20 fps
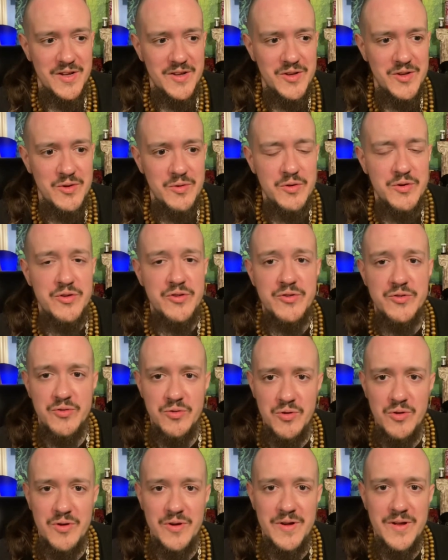to
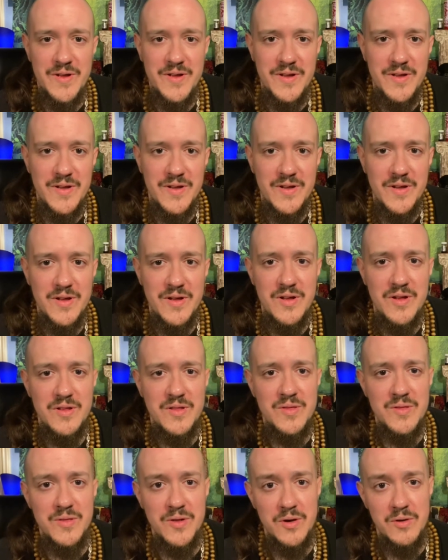destroy
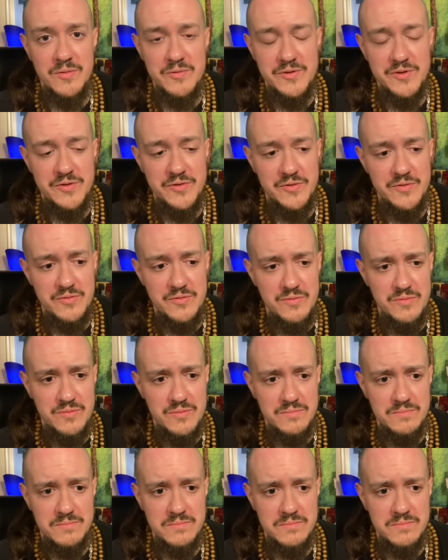those who